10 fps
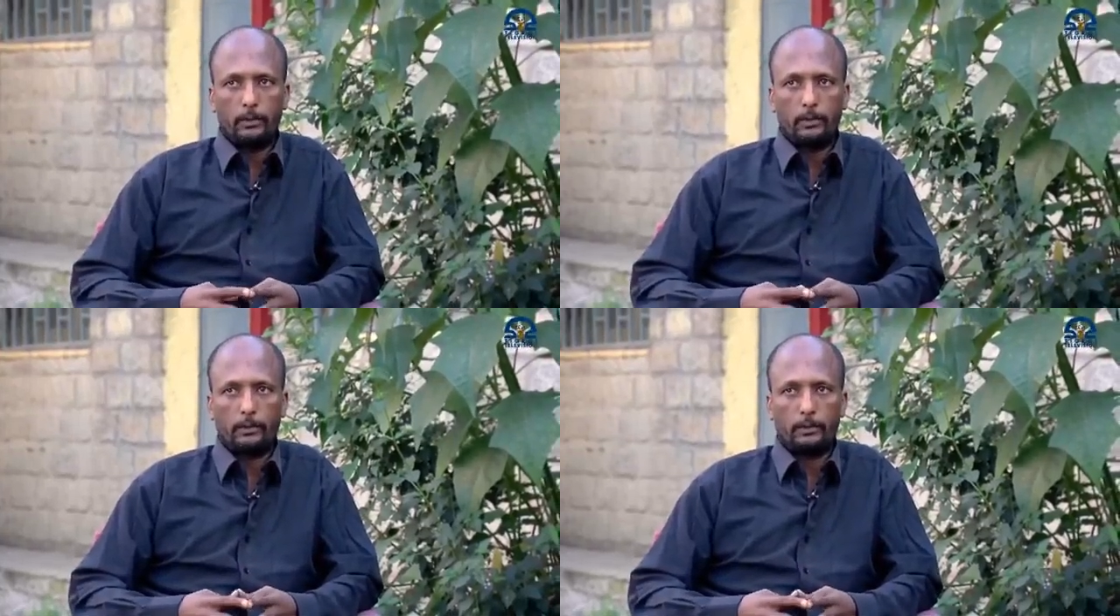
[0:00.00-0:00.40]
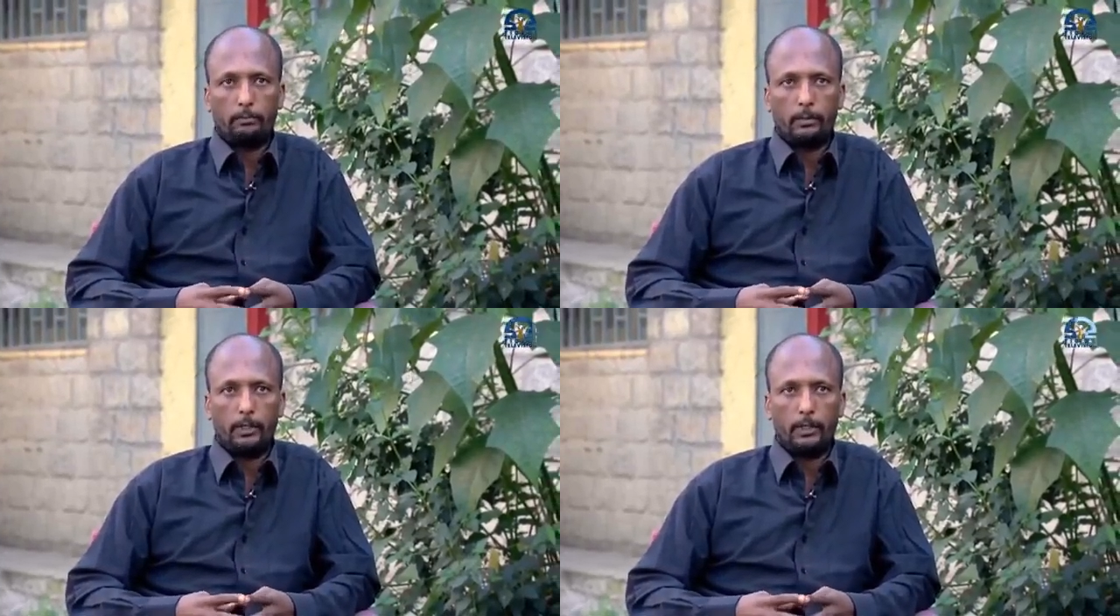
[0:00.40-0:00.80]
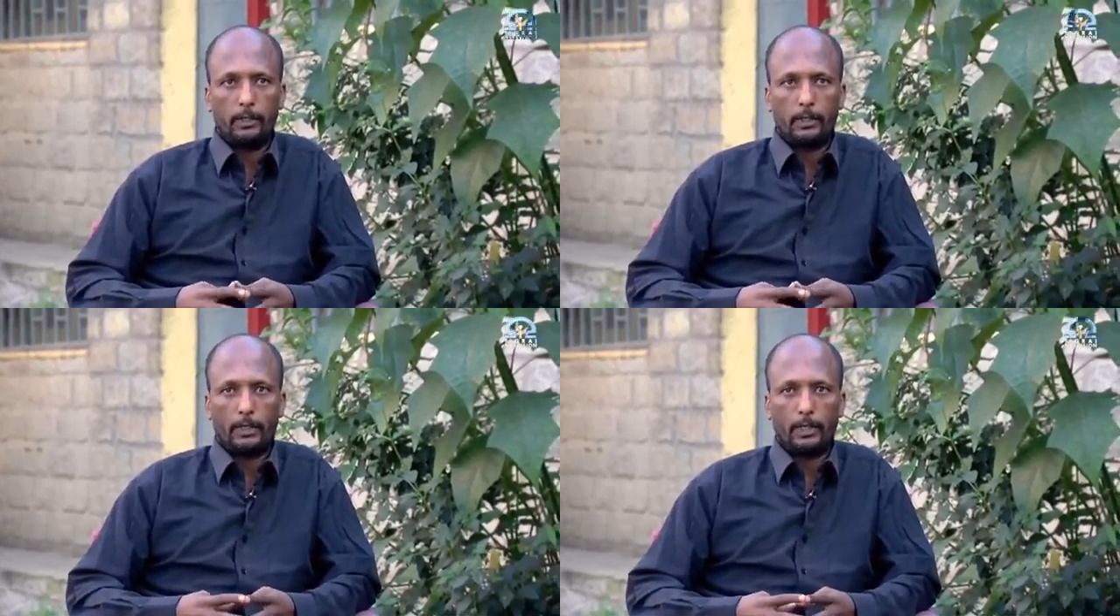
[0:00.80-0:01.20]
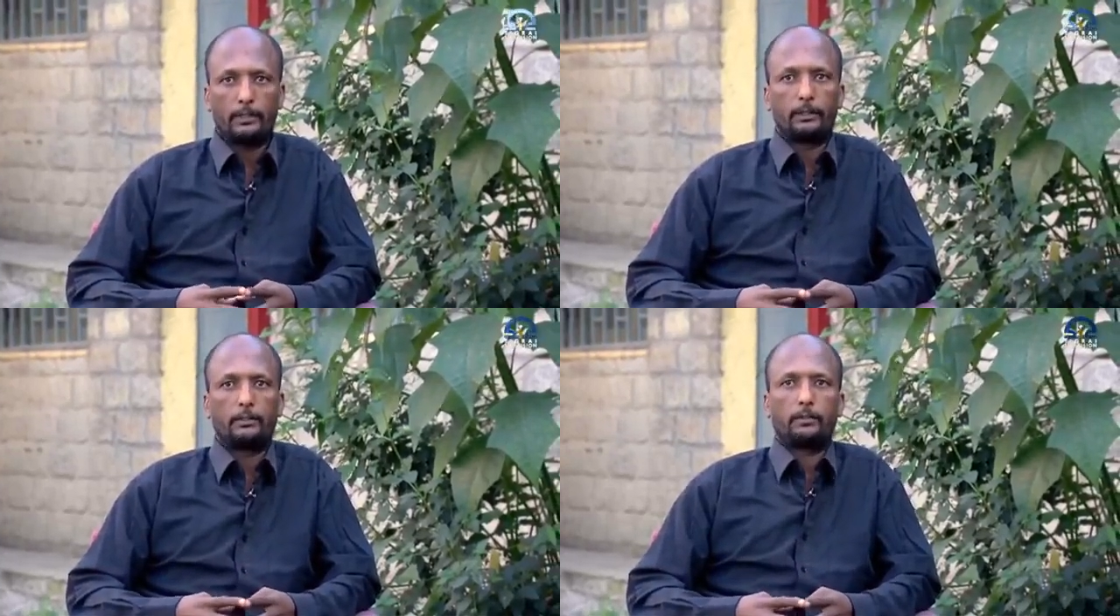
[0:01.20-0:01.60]
simply a
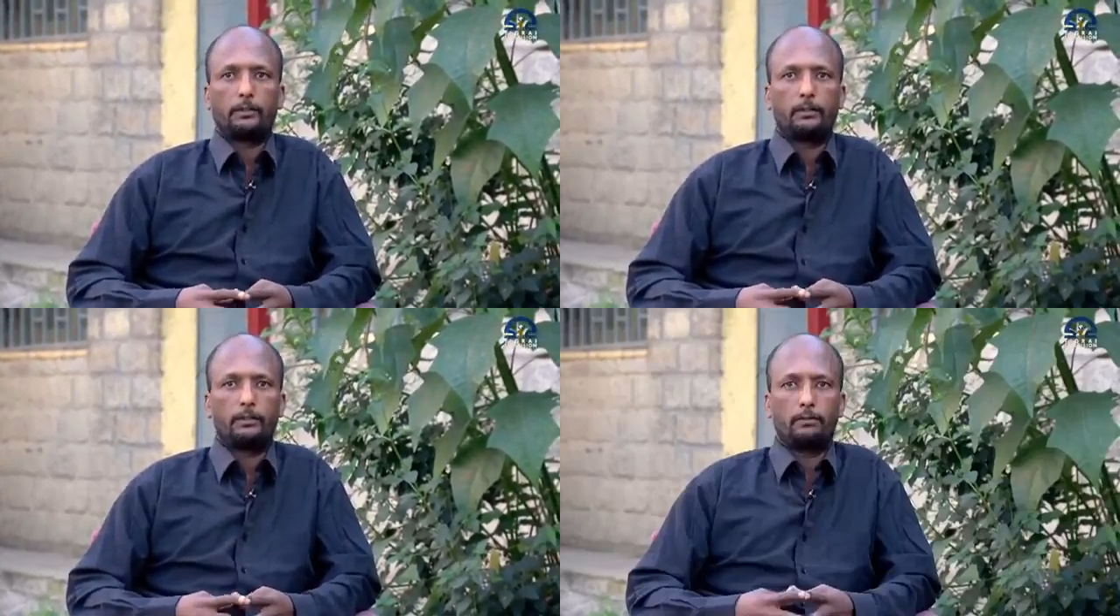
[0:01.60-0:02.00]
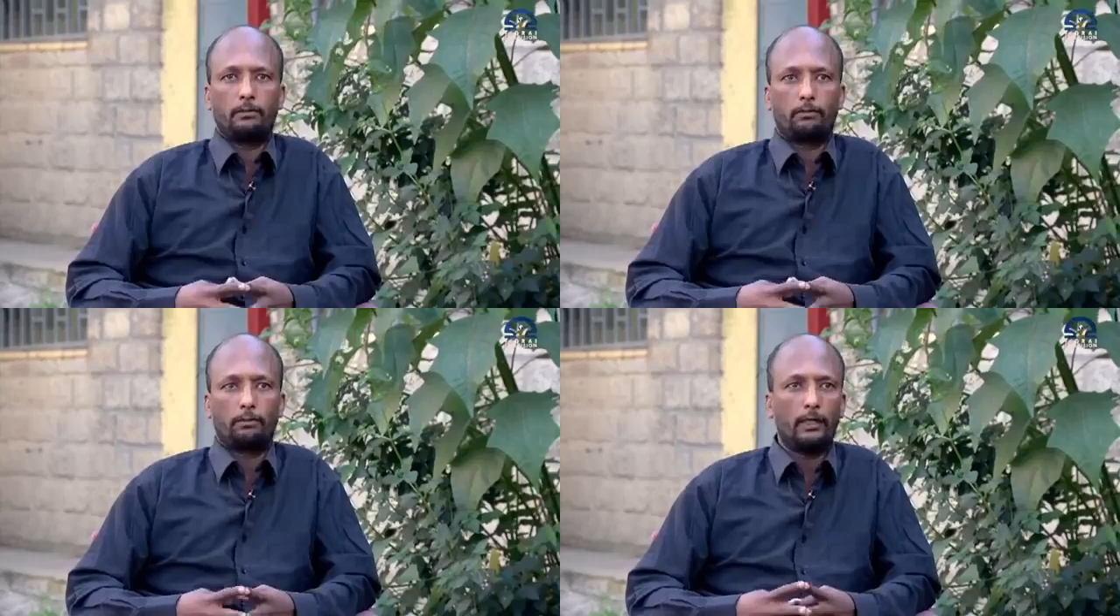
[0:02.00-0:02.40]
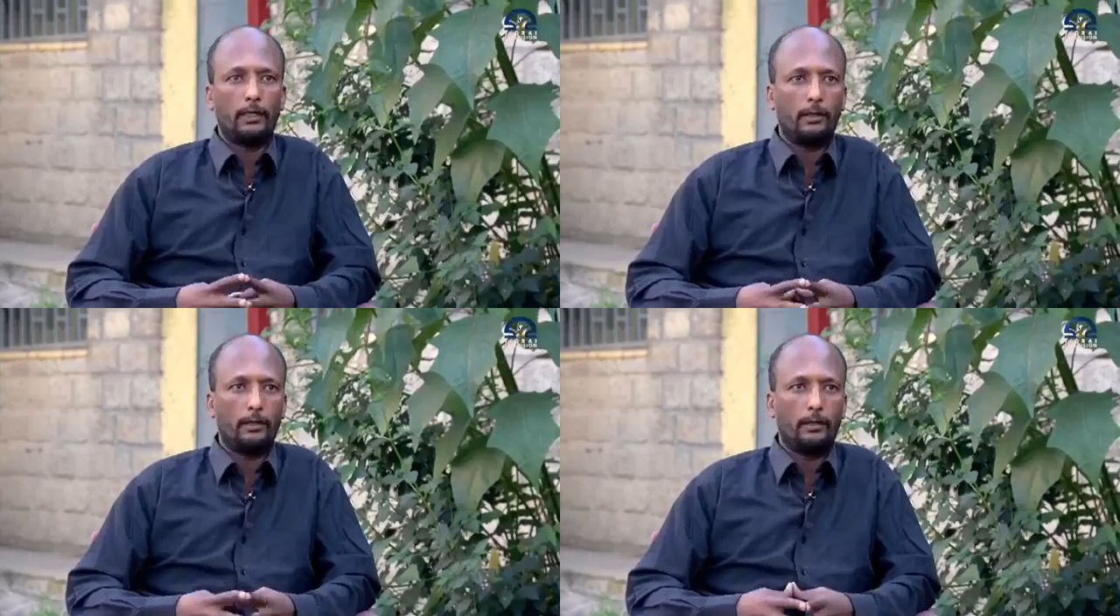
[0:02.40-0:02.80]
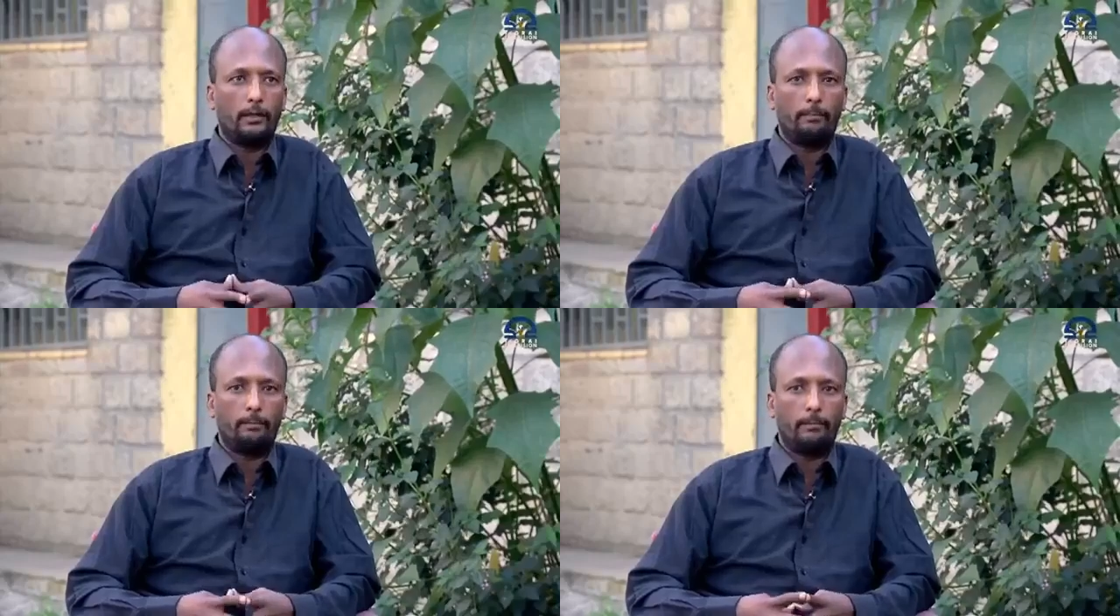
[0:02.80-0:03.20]
crisis, it's really
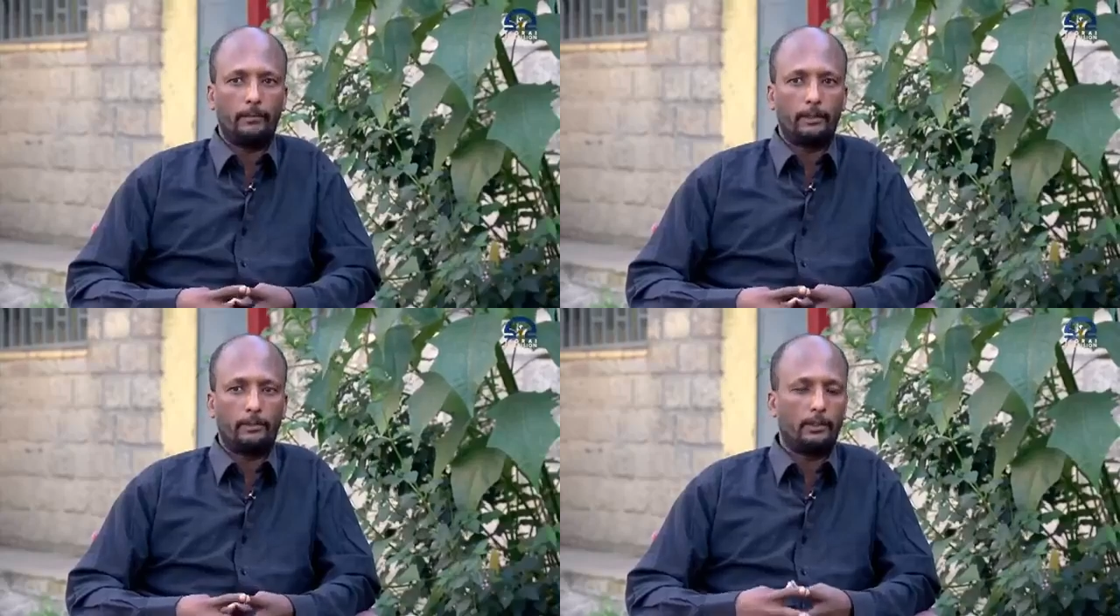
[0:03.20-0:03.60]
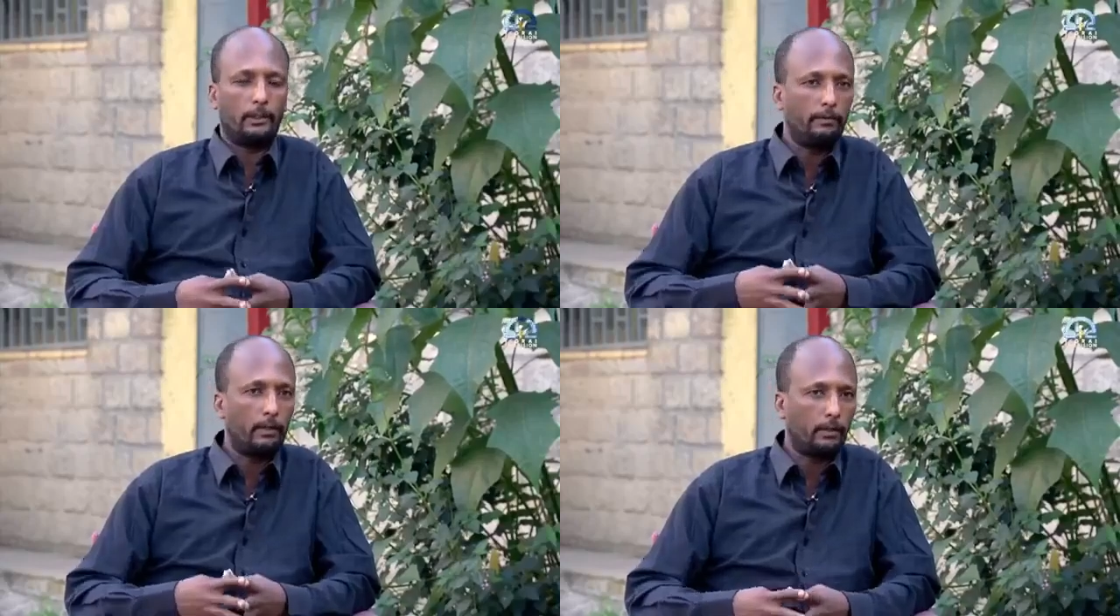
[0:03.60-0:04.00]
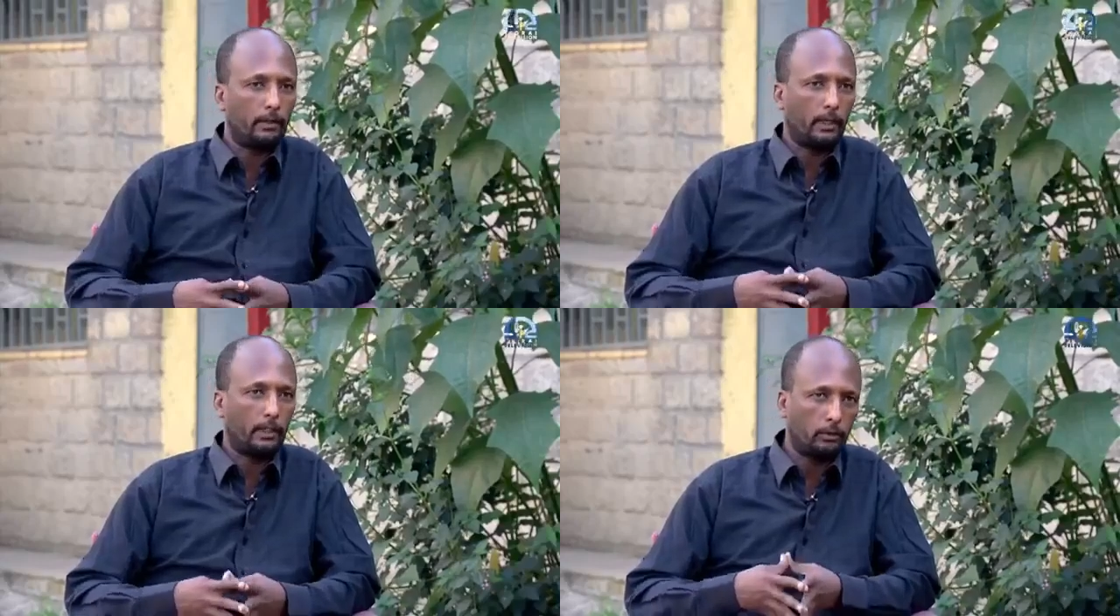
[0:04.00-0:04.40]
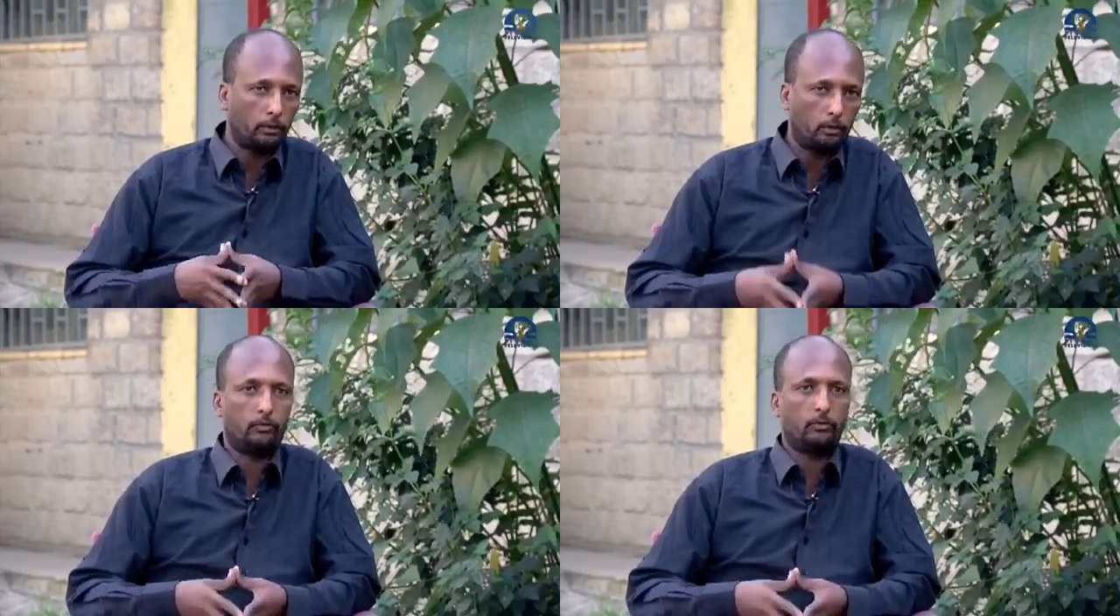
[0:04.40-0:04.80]
a severe
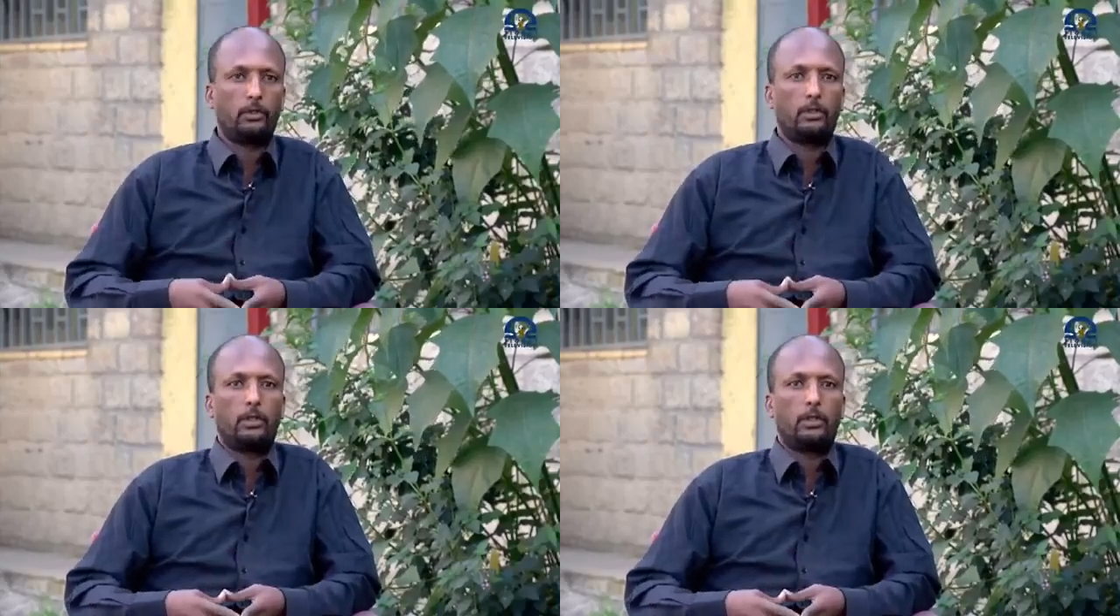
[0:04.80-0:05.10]
catastrophe.